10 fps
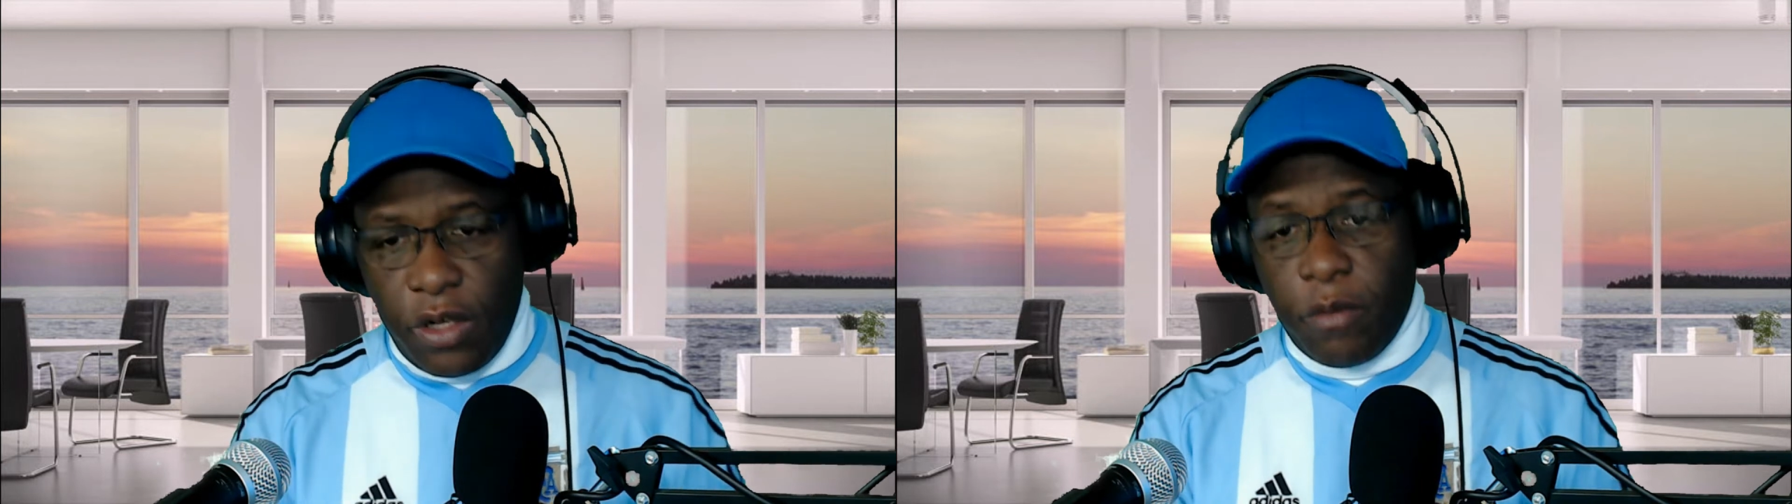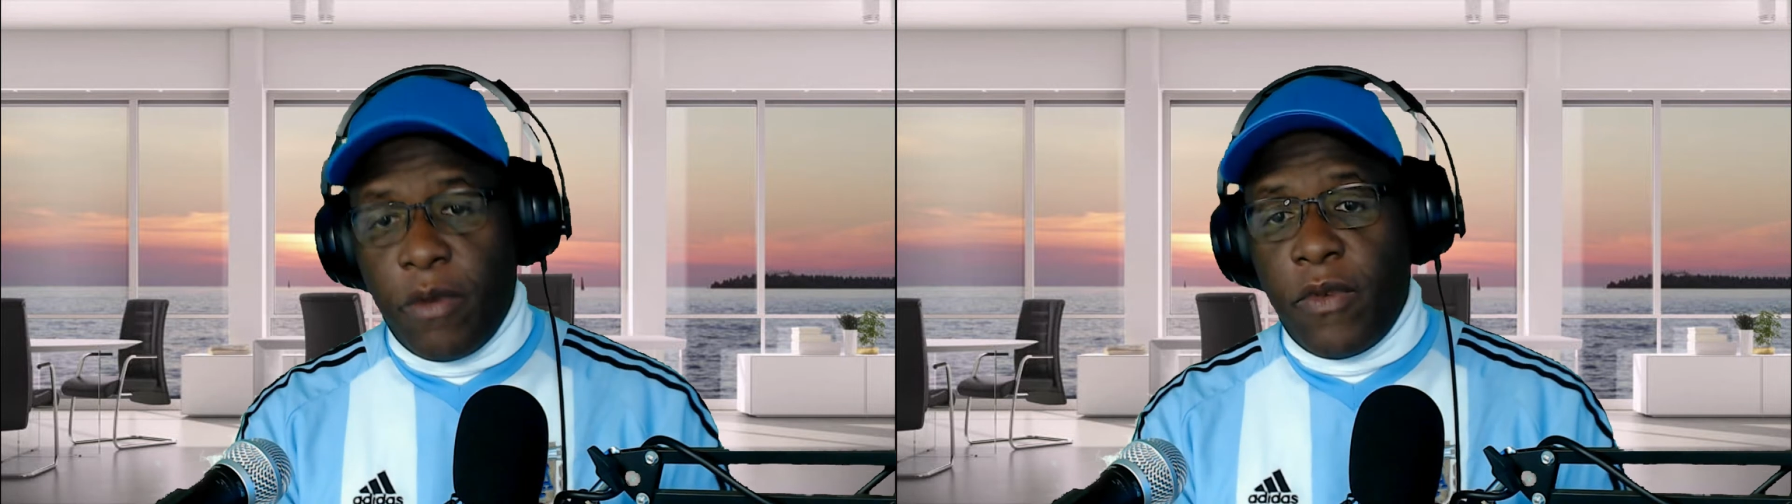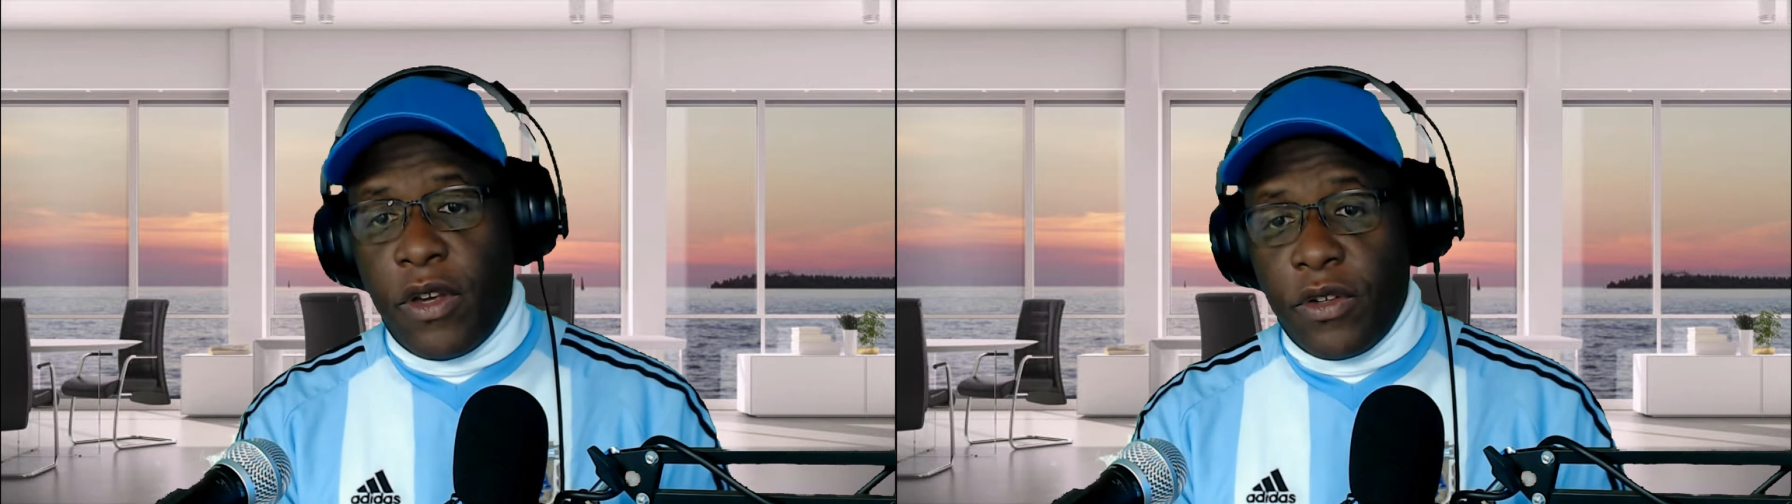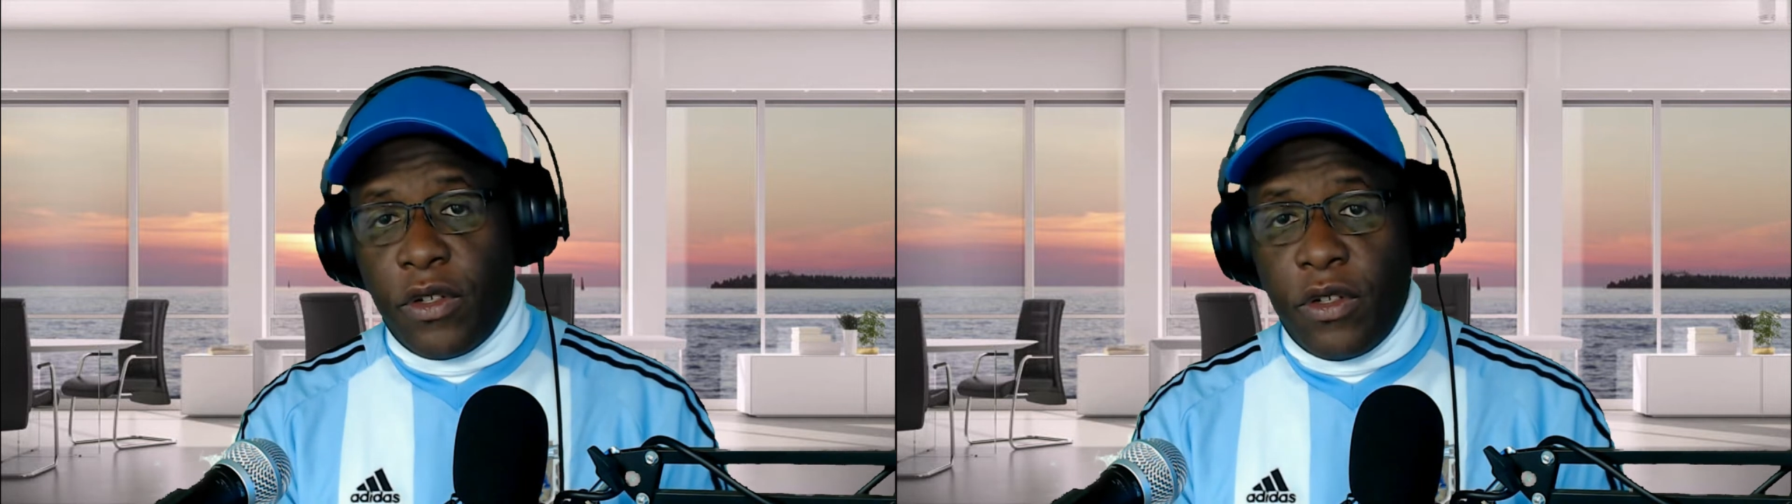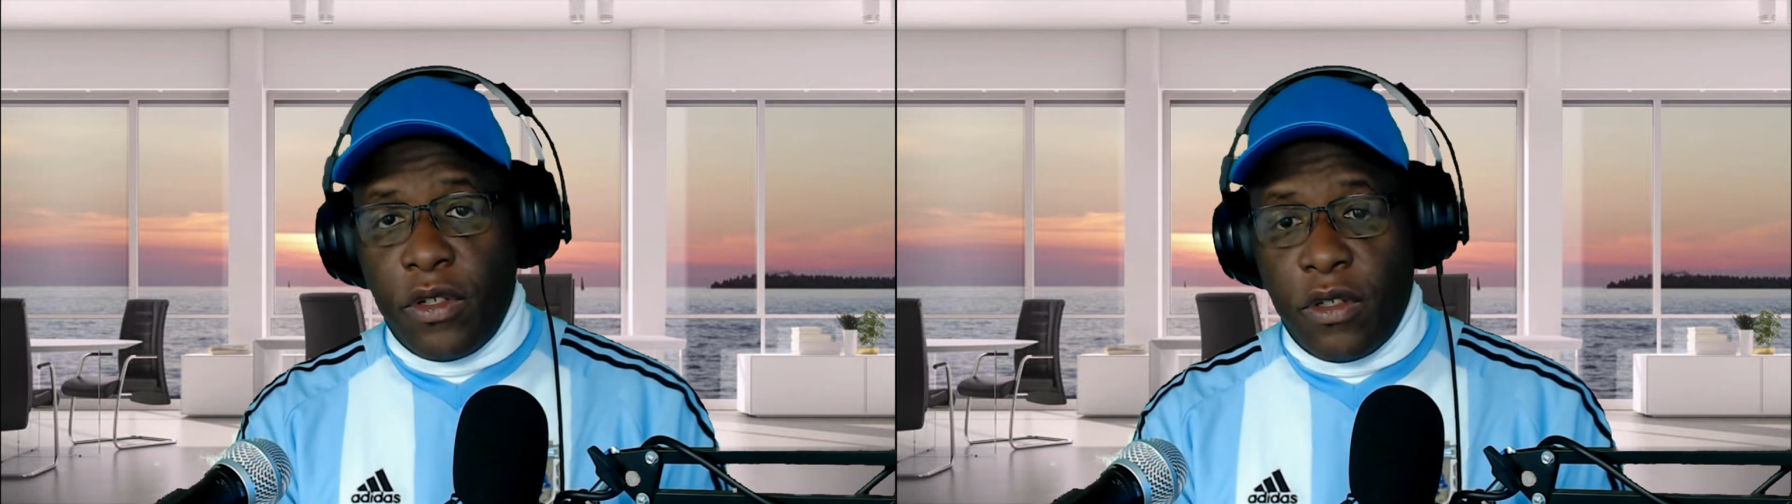your
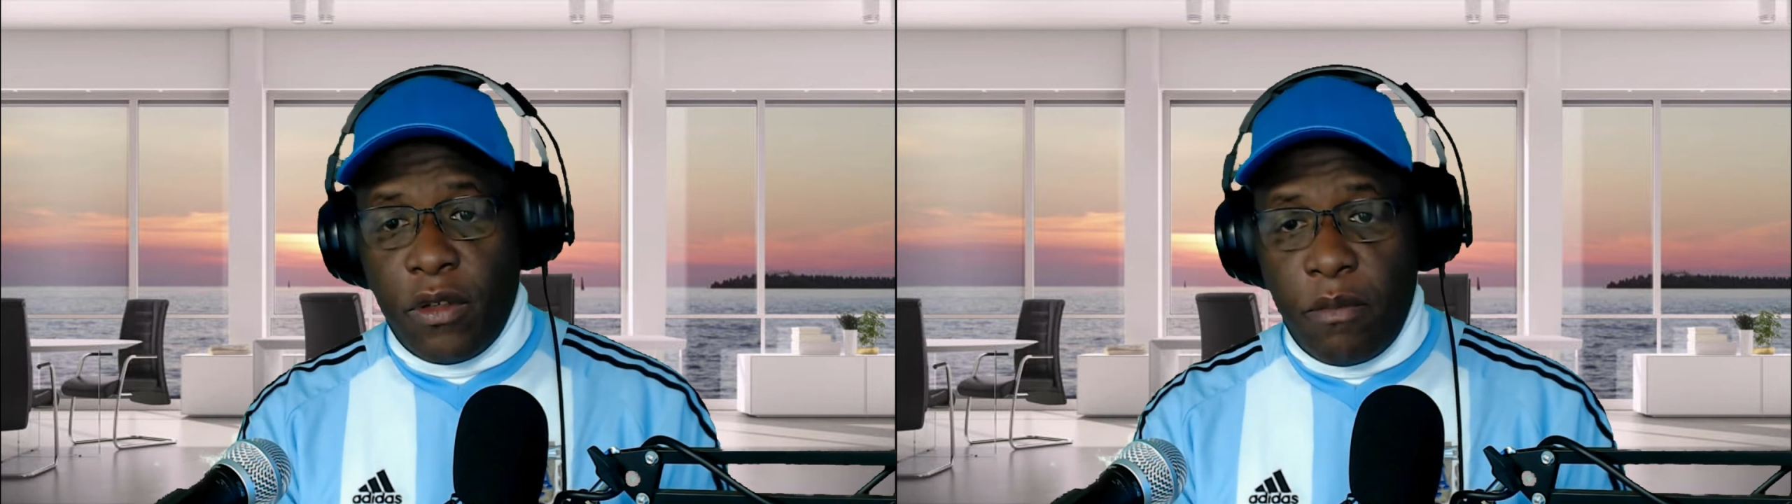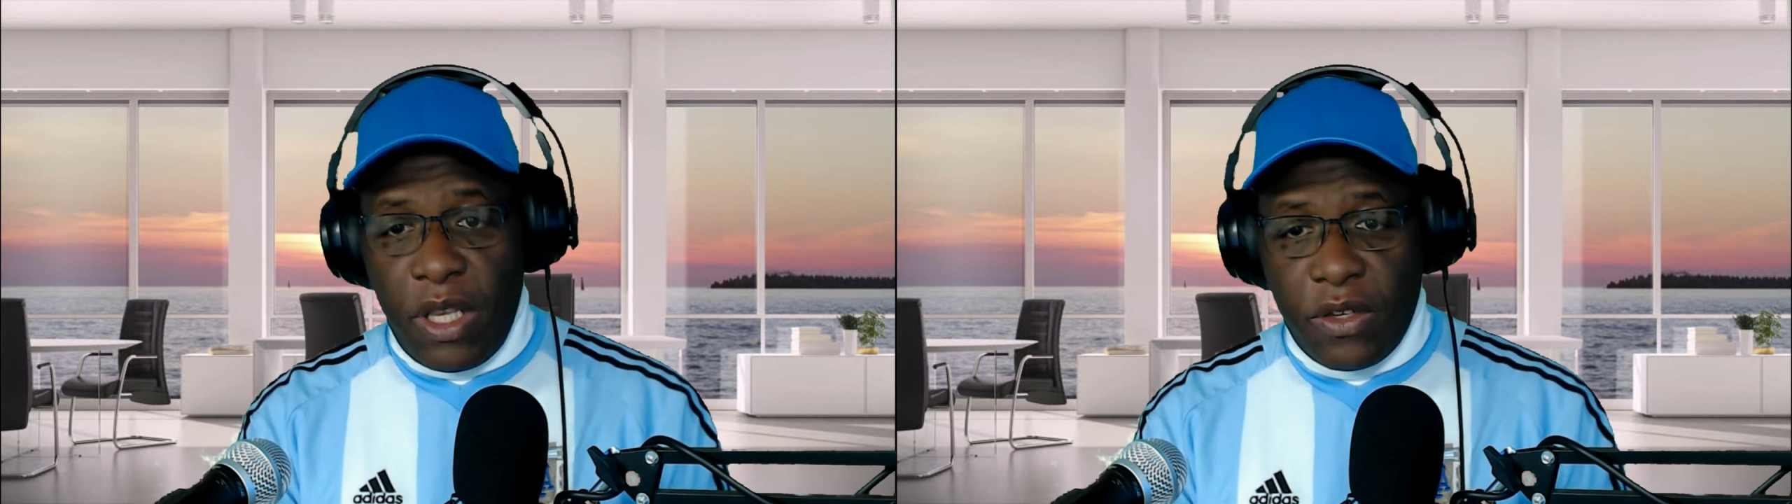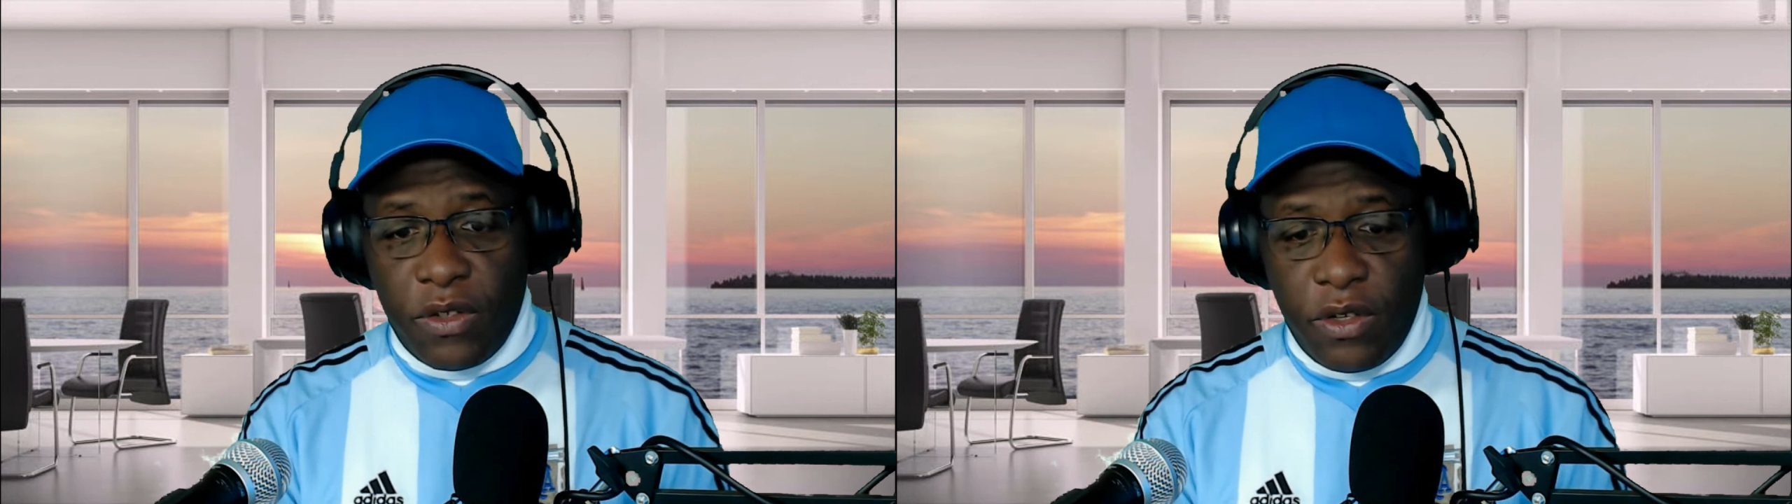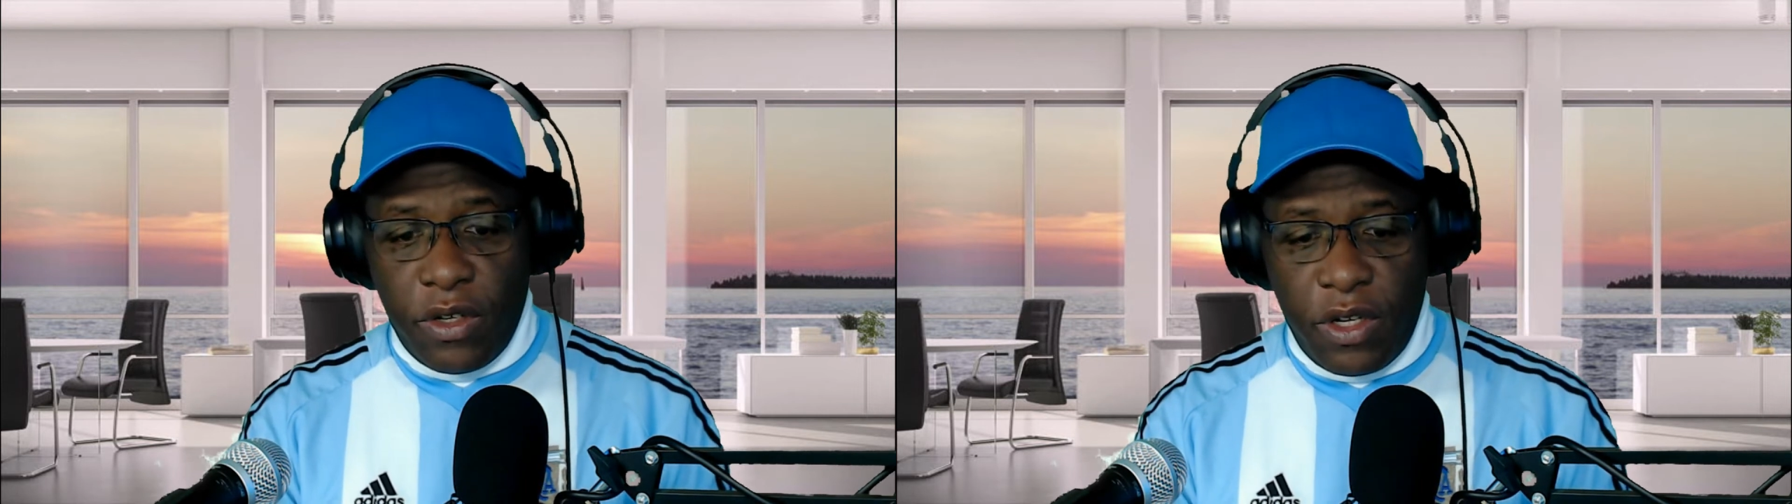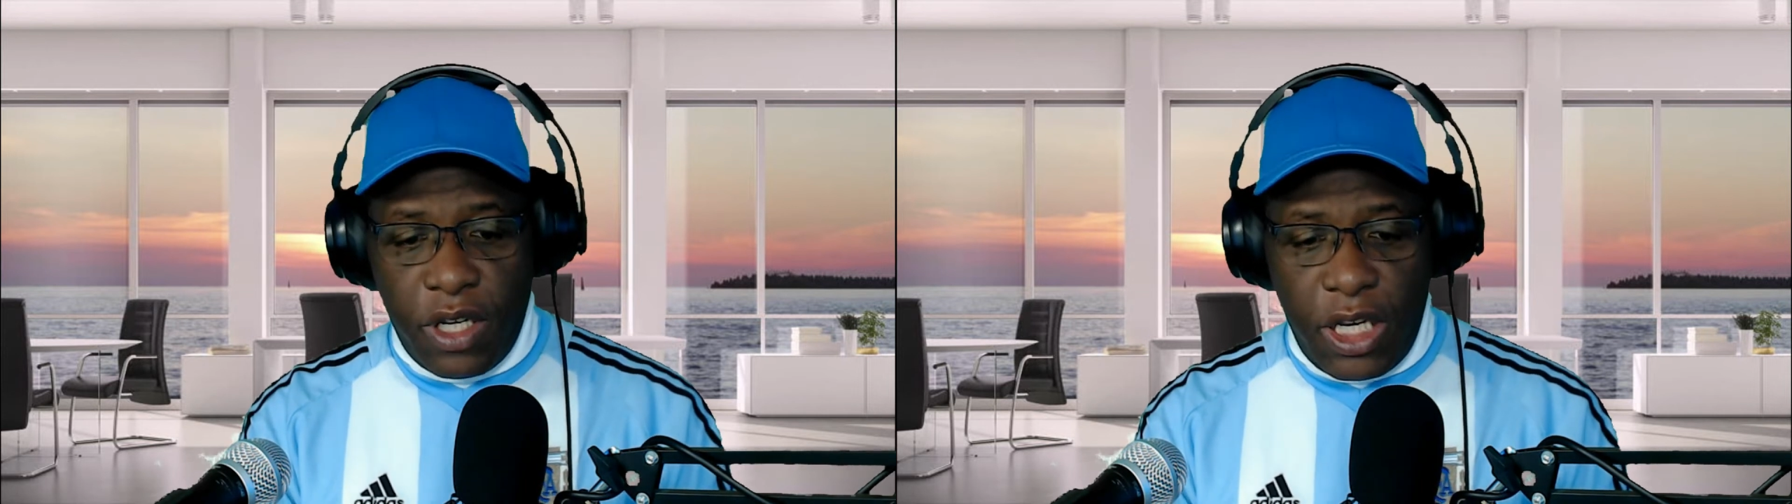professional
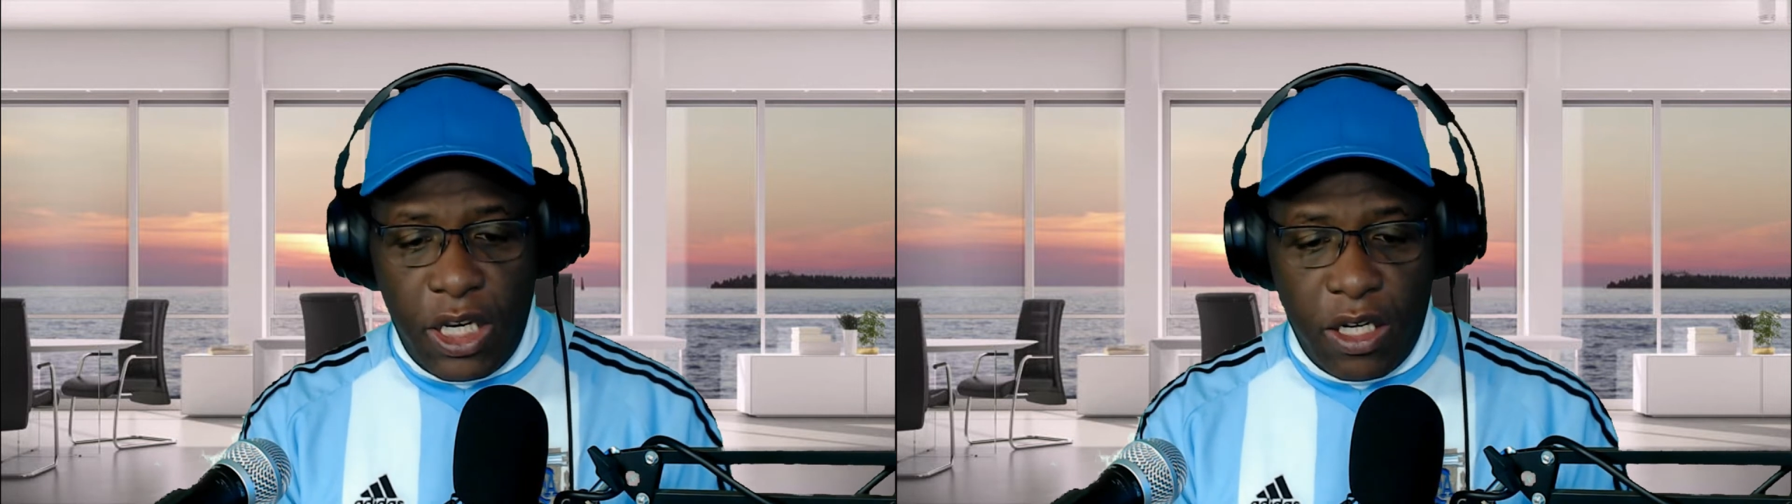mixer